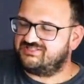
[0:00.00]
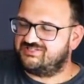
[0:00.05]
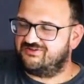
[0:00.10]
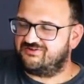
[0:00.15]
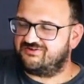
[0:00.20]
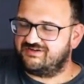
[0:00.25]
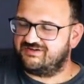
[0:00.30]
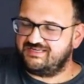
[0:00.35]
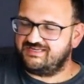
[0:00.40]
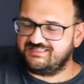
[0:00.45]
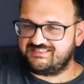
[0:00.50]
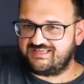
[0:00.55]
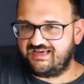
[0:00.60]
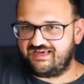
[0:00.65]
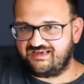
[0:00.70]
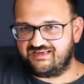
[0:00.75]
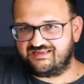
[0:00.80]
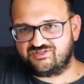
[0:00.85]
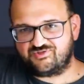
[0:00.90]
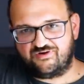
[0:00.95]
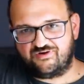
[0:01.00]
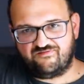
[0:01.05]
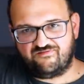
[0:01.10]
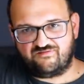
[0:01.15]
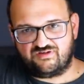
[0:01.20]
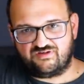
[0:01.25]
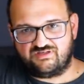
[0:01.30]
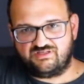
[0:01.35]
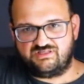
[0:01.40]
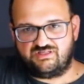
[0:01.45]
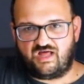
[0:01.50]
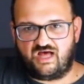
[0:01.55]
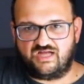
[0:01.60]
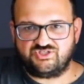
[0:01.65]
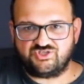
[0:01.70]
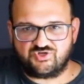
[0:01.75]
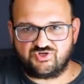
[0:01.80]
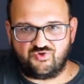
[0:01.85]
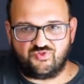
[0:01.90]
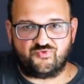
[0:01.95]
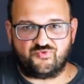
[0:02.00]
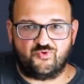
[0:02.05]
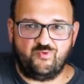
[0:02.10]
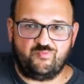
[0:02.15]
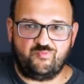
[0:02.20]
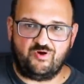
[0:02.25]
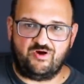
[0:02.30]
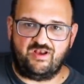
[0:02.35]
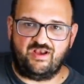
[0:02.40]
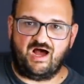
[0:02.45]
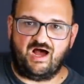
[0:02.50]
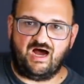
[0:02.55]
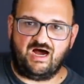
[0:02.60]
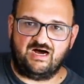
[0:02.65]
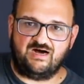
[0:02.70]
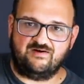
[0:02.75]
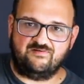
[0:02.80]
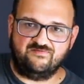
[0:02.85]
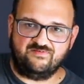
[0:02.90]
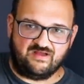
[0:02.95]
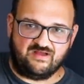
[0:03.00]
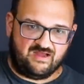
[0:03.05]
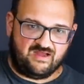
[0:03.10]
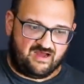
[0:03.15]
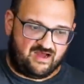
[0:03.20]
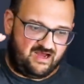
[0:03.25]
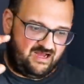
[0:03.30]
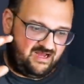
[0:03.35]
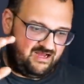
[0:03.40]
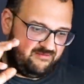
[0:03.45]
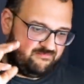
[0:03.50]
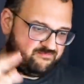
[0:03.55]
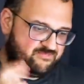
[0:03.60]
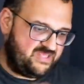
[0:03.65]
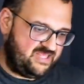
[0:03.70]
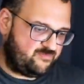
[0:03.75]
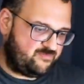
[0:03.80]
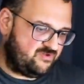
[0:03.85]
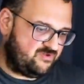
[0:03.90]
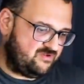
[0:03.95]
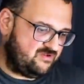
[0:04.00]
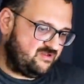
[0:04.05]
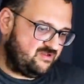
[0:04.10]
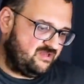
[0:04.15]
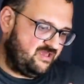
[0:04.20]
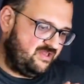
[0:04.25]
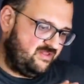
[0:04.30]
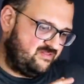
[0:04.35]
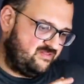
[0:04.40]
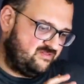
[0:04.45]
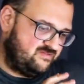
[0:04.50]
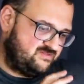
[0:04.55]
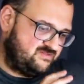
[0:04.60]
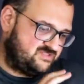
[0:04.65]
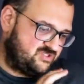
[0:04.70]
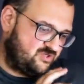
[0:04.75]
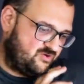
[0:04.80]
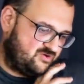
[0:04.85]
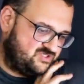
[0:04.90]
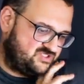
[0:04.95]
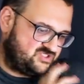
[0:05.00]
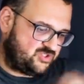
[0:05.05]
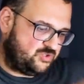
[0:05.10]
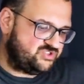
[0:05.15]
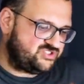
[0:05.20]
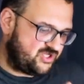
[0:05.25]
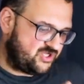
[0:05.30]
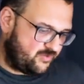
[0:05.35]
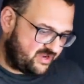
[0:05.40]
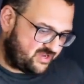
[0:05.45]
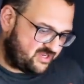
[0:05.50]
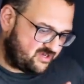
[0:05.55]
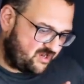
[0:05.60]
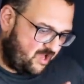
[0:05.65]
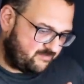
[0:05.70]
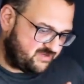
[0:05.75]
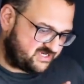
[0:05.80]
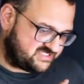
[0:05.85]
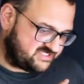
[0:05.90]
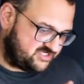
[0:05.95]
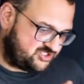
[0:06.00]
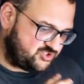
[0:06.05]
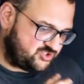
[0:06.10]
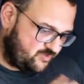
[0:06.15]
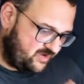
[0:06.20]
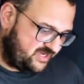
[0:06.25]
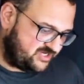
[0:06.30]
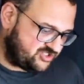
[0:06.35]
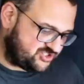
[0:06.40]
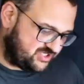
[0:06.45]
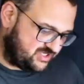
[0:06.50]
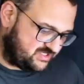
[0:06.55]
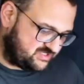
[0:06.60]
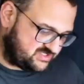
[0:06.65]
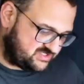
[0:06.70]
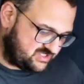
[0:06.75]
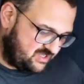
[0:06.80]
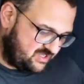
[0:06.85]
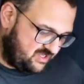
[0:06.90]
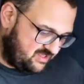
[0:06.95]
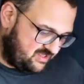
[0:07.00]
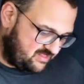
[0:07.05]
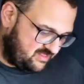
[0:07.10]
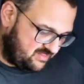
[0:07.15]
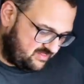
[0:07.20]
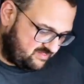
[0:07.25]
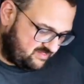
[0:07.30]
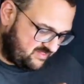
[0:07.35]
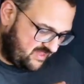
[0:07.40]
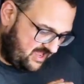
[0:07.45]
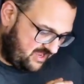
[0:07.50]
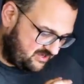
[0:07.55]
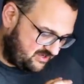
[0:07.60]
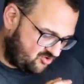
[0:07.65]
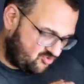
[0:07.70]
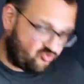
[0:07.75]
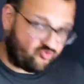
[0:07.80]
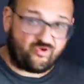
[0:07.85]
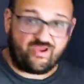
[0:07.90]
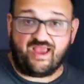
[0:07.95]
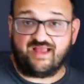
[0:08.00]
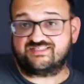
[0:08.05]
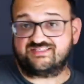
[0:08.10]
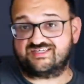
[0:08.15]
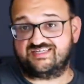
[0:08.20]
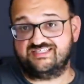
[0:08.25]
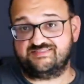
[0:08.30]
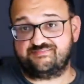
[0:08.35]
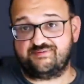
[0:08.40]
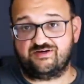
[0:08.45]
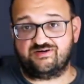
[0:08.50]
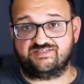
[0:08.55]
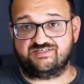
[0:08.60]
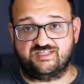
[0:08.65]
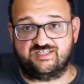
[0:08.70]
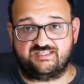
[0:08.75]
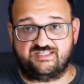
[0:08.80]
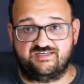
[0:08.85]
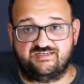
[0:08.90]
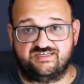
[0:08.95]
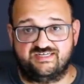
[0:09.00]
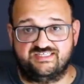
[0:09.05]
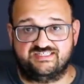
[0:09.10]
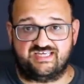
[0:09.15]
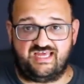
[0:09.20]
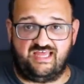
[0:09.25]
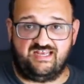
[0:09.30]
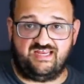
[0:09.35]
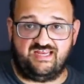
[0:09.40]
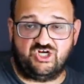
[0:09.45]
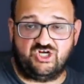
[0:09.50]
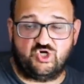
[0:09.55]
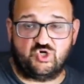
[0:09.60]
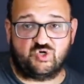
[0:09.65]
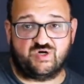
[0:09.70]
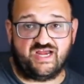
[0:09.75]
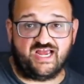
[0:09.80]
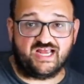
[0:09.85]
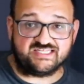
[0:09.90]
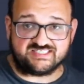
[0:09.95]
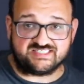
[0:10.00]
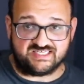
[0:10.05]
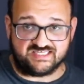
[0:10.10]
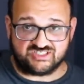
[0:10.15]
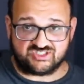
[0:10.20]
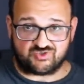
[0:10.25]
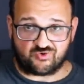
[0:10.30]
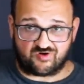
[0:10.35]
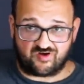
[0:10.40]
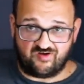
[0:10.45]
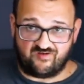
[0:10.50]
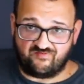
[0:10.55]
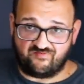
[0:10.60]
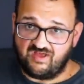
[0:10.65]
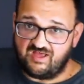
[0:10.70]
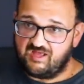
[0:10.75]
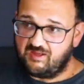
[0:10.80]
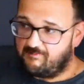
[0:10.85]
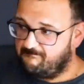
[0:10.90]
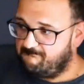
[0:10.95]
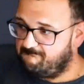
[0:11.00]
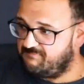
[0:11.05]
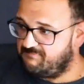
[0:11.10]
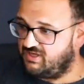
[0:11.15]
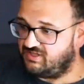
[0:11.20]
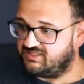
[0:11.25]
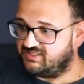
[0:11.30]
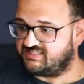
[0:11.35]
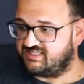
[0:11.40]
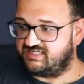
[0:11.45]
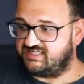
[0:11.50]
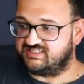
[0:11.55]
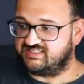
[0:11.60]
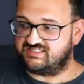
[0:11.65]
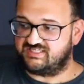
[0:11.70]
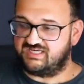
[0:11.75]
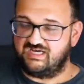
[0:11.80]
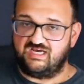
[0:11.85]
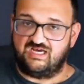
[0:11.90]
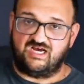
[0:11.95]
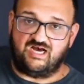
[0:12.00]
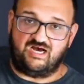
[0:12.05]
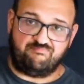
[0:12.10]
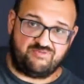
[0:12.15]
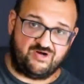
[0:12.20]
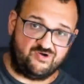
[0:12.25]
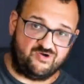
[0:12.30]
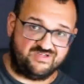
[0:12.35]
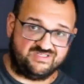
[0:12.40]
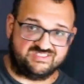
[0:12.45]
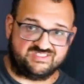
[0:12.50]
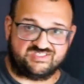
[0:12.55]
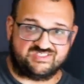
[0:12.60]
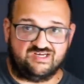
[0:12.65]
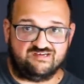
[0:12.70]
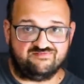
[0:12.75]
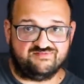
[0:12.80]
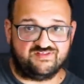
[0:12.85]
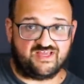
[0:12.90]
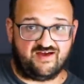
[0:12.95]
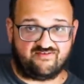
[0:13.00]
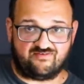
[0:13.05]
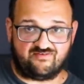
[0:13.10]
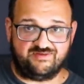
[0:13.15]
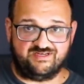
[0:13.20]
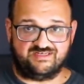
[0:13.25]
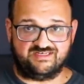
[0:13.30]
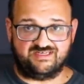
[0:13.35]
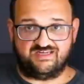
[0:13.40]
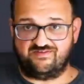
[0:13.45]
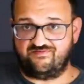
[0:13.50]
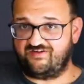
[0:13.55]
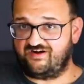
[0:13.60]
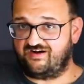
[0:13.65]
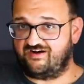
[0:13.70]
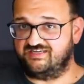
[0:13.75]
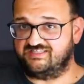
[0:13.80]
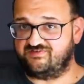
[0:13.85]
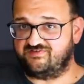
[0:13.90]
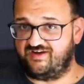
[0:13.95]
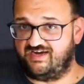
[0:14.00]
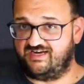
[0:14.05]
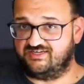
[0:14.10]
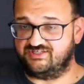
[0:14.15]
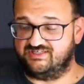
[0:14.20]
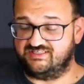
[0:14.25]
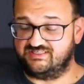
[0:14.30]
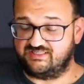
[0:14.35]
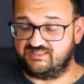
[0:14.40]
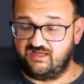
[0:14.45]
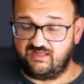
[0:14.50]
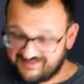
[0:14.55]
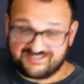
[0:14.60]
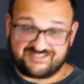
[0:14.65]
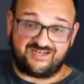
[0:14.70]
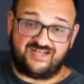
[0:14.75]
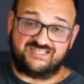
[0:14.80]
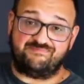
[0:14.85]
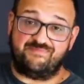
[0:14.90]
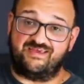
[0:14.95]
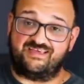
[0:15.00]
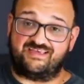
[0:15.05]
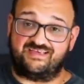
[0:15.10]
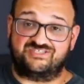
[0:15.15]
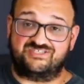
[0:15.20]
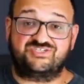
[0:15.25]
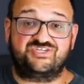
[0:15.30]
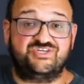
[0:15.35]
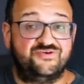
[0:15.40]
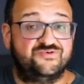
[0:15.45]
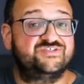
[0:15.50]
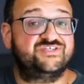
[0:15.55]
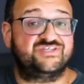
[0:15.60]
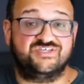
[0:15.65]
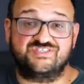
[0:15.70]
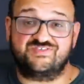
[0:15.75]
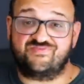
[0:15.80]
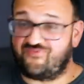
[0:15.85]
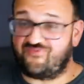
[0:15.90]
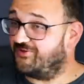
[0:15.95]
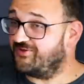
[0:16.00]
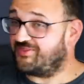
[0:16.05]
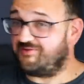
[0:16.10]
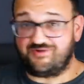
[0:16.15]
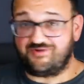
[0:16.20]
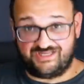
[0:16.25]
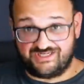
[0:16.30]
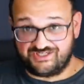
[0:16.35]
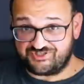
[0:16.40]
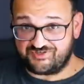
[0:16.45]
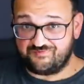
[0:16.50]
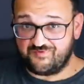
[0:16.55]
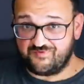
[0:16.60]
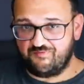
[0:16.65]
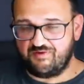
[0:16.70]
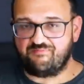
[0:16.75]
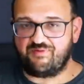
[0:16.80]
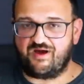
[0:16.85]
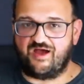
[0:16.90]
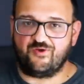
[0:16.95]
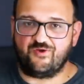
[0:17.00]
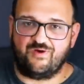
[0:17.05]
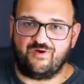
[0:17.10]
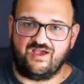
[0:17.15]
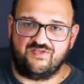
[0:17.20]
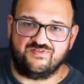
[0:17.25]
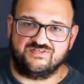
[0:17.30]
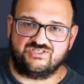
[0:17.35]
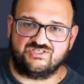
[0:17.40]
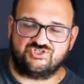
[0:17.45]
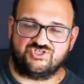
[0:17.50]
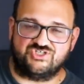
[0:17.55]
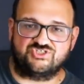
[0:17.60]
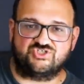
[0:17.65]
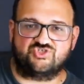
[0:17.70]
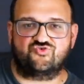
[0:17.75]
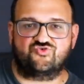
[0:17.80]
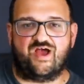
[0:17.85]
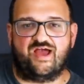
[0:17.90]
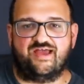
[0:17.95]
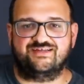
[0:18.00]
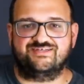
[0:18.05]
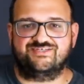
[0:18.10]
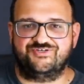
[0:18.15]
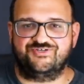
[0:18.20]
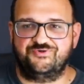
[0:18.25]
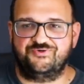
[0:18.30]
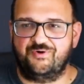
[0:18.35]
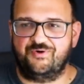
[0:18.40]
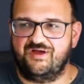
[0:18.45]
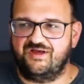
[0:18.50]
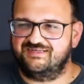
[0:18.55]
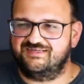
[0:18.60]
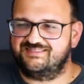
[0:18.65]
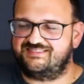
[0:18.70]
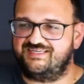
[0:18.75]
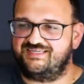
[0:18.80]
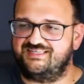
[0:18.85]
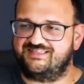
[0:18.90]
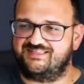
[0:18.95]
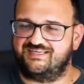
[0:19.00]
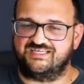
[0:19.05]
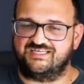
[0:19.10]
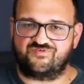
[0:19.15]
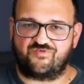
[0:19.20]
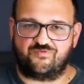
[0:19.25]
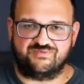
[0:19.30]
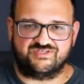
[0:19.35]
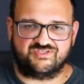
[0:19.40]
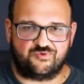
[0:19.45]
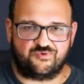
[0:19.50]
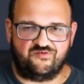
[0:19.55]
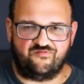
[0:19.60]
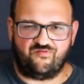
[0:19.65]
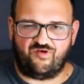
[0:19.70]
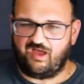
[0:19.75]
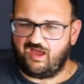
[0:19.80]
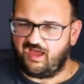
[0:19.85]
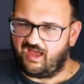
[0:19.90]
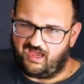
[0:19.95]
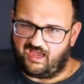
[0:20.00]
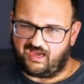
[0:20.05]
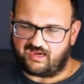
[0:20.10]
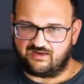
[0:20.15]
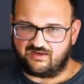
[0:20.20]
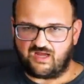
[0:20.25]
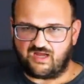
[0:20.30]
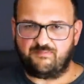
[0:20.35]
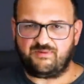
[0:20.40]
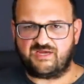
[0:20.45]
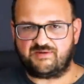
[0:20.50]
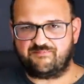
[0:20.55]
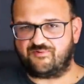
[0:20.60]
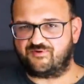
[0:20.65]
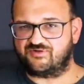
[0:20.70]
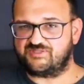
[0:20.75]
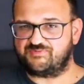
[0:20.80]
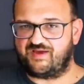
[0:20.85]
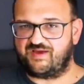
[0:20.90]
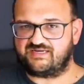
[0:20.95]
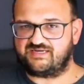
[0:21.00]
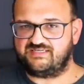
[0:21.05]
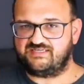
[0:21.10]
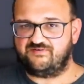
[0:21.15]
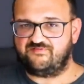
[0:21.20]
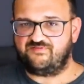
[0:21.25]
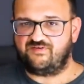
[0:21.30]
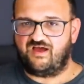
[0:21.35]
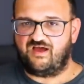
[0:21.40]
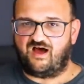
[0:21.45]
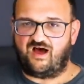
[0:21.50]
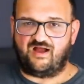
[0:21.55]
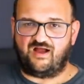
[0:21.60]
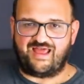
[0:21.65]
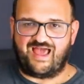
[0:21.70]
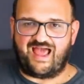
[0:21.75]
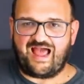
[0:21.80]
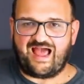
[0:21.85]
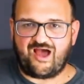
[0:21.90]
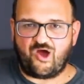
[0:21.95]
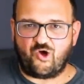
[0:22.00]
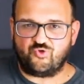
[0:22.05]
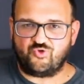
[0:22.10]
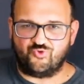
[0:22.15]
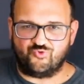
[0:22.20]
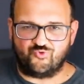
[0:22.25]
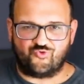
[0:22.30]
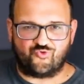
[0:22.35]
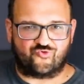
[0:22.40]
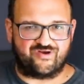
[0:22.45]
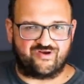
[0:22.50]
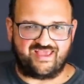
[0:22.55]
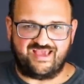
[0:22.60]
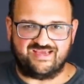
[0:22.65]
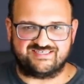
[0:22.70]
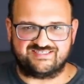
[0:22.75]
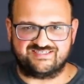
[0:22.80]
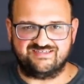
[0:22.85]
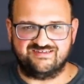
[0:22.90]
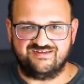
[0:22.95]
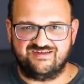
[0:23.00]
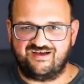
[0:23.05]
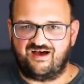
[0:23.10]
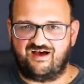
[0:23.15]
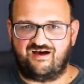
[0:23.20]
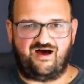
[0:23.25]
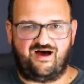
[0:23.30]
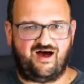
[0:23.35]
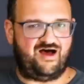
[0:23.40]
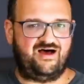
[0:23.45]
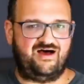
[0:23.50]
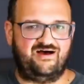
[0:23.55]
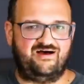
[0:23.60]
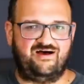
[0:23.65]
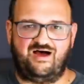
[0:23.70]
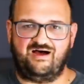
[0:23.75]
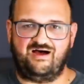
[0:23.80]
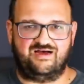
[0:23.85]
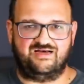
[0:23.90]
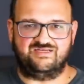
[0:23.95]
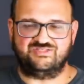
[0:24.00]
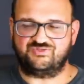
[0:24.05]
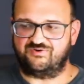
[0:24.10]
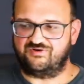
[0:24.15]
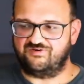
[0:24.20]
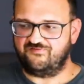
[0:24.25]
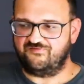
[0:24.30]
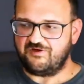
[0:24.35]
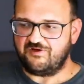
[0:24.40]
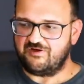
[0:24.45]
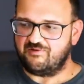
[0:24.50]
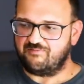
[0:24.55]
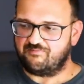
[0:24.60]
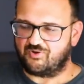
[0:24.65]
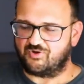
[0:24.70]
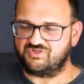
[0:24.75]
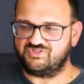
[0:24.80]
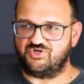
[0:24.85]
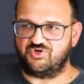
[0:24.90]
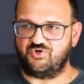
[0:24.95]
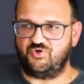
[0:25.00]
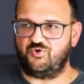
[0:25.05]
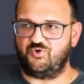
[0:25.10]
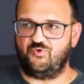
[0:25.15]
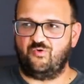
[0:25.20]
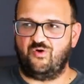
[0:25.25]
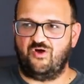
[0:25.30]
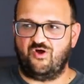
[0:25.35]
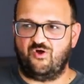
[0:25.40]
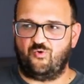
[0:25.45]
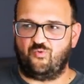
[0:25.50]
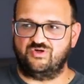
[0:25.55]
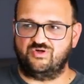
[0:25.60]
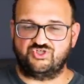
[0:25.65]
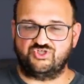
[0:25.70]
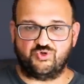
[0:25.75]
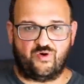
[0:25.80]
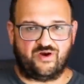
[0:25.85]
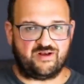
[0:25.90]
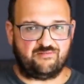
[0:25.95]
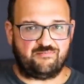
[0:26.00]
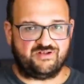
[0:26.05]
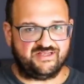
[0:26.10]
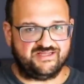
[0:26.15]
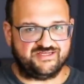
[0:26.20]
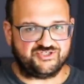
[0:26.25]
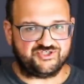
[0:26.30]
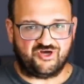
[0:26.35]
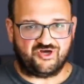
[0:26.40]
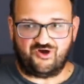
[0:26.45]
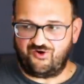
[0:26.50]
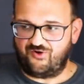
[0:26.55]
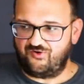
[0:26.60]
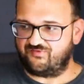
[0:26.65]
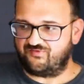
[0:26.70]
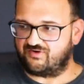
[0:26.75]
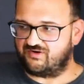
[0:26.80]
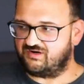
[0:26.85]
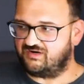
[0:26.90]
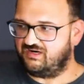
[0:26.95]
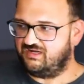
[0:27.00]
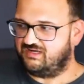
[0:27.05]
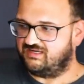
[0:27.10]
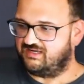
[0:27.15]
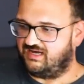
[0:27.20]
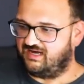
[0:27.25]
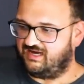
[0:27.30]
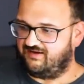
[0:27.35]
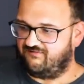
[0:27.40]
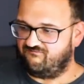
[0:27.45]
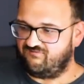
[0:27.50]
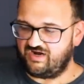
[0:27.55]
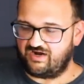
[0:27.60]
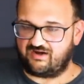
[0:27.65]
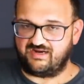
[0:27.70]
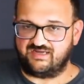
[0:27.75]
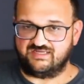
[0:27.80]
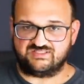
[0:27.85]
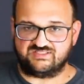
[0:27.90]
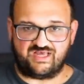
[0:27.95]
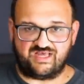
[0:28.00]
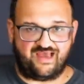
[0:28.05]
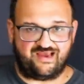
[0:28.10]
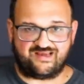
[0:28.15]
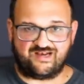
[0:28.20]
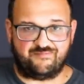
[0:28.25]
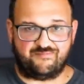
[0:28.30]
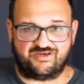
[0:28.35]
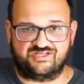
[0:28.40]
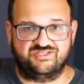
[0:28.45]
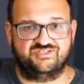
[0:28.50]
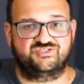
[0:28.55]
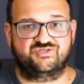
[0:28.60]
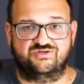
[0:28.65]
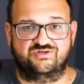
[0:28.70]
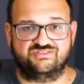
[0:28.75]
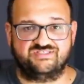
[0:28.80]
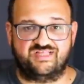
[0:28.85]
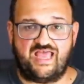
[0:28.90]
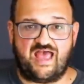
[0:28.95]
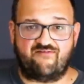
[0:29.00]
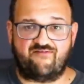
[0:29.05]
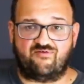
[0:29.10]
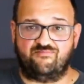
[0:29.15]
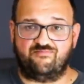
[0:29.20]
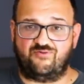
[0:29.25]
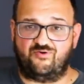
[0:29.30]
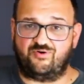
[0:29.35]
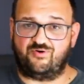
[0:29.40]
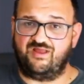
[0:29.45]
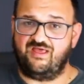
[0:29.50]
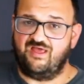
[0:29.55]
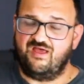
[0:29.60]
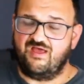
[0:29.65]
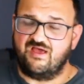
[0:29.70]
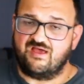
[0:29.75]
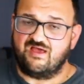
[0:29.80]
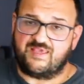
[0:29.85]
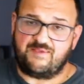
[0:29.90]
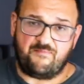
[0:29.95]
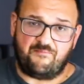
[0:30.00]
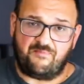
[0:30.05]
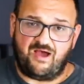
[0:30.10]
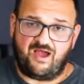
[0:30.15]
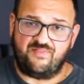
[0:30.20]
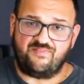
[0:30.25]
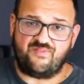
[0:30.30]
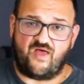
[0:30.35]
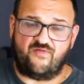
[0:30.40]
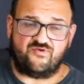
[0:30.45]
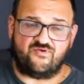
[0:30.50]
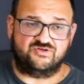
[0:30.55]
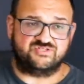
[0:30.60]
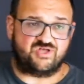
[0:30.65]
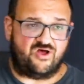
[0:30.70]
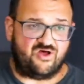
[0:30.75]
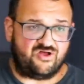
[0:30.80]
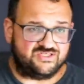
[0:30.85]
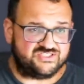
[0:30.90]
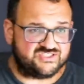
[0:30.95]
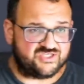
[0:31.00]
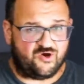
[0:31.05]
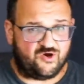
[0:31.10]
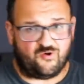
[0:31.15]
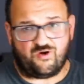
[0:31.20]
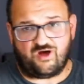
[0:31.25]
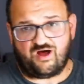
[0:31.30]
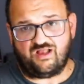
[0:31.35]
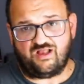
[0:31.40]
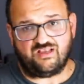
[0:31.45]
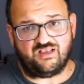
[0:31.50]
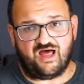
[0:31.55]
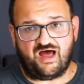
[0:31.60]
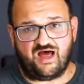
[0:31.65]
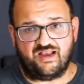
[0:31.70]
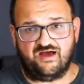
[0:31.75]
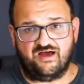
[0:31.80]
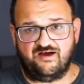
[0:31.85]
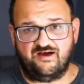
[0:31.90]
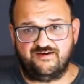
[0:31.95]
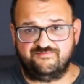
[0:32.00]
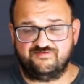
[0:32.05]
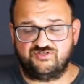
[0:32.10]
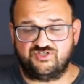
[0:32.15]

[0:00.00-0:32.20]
so there is a sort of logical throughput of people in sort of socioeconomic situations that creates conspiracy theories and then creates these sort of militant opponents of the government in various fashions. This is not to make excuses for the militia movement, by the way. This is just trying to see things from a sort of economic perspective on how you create a sort of person who would join a militia over various economic concerns they have on board. Keep in mind that there's also a lot of